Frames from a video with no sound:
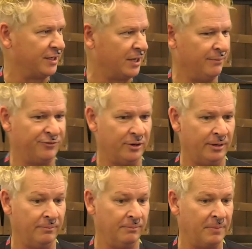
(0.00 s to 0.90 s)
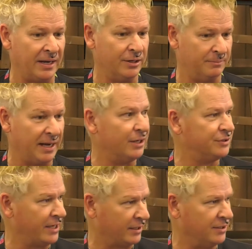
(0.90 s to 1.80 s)
that come from
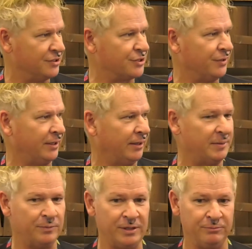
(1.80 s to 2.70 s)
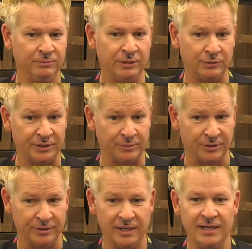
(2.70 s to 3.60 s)
biotech industry. I mean, we literally
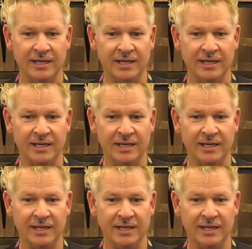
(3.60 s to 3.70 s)
were